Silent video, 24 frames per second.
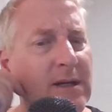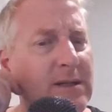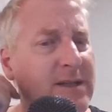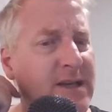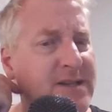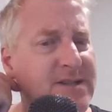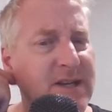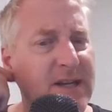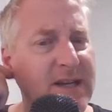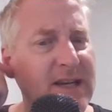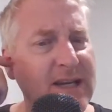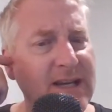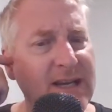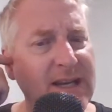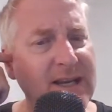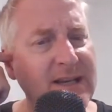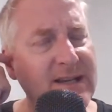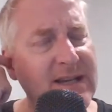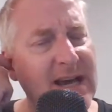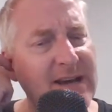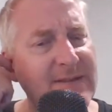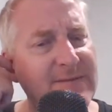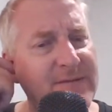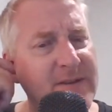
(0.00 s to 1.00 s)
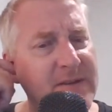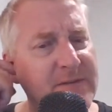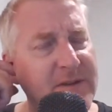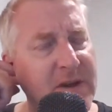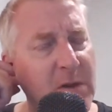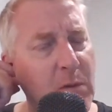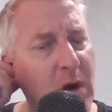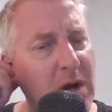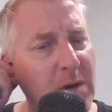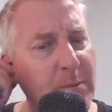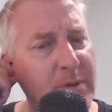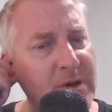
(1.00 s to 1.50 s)
Doesn't he need to have
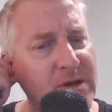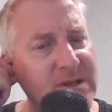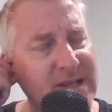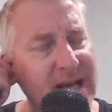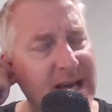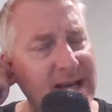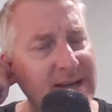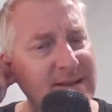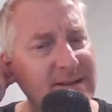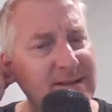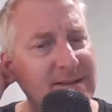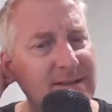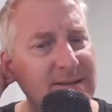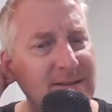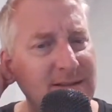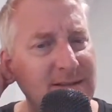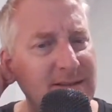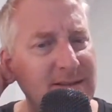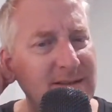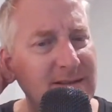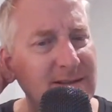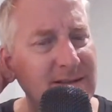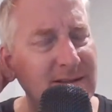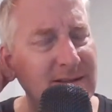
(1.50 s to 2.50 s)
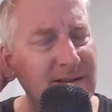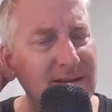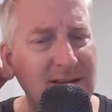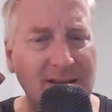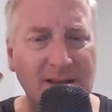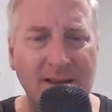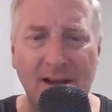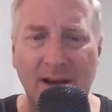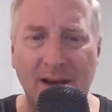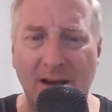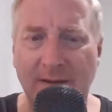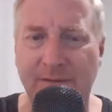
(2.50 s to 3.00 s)
51%
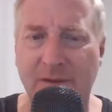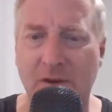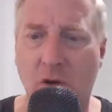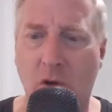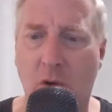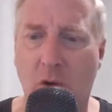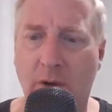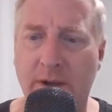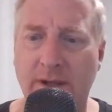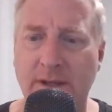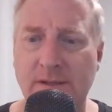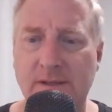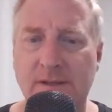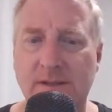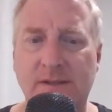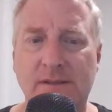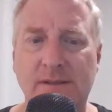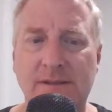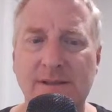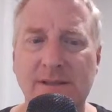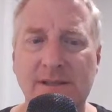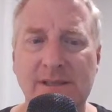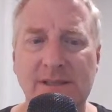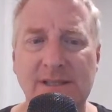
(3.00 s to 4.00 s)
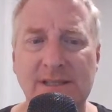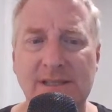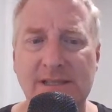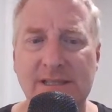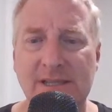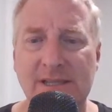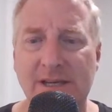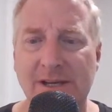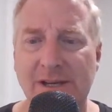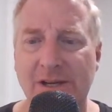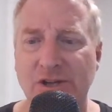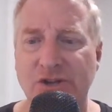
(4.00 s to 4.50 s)
of the coins?
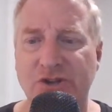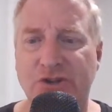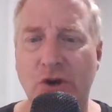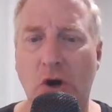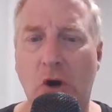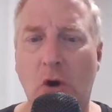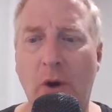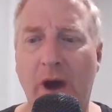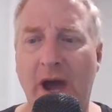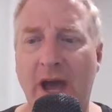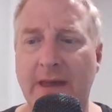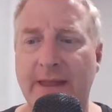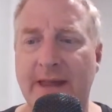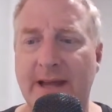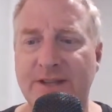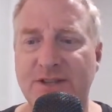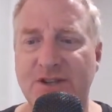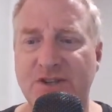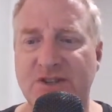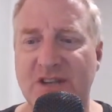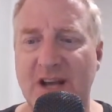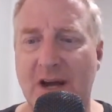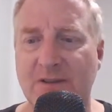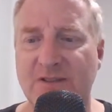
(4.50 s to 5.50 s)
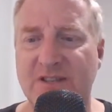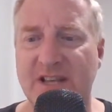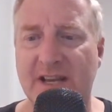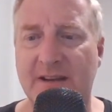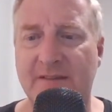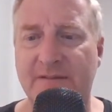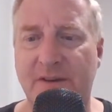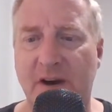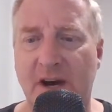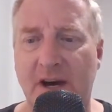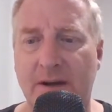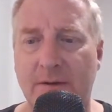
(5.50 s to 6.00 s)
Joe Way, that just sounds
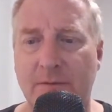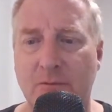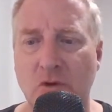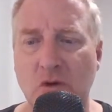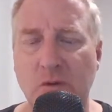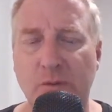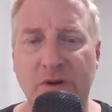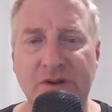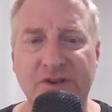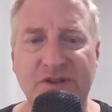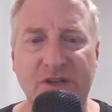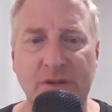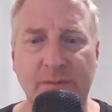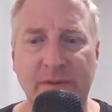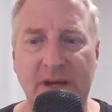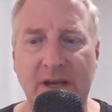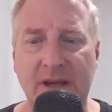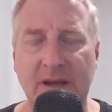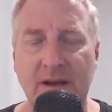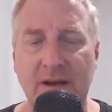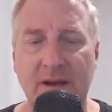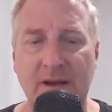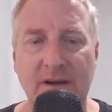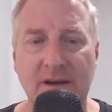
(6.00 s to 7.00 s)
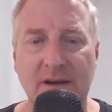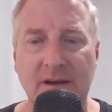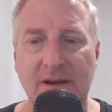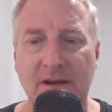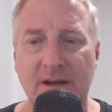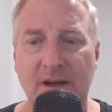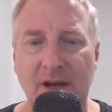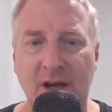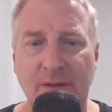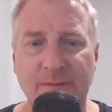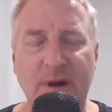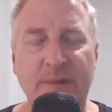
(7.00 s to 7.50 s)
like FUD rumors to me.
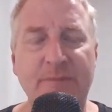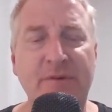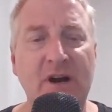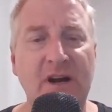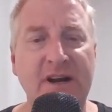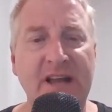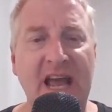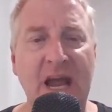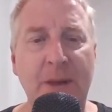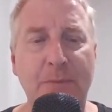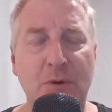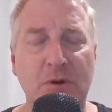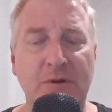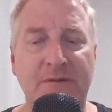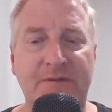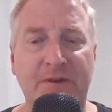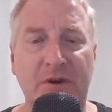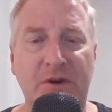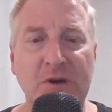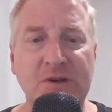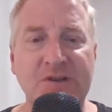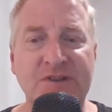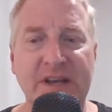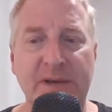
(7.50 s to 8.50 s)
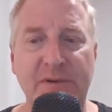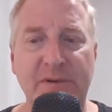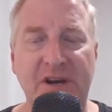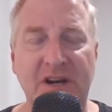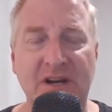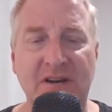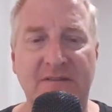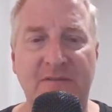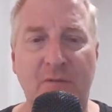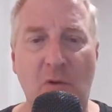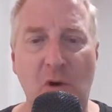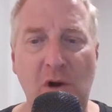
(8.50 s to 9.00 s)
Remember on April 1st, they were
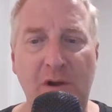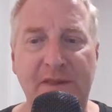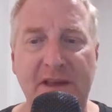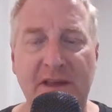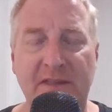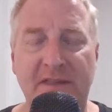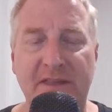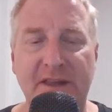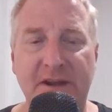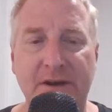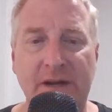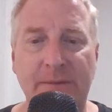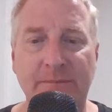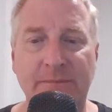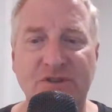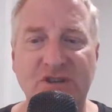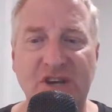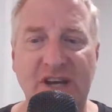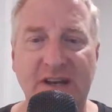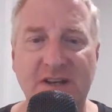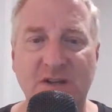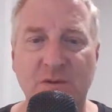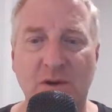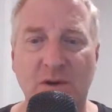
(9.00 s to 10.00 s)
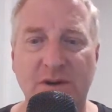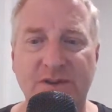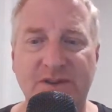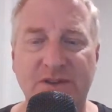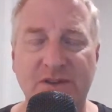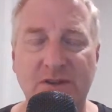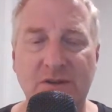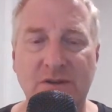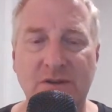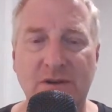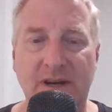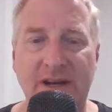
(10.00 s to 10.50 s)
going to fork the Ethereum chain as well too.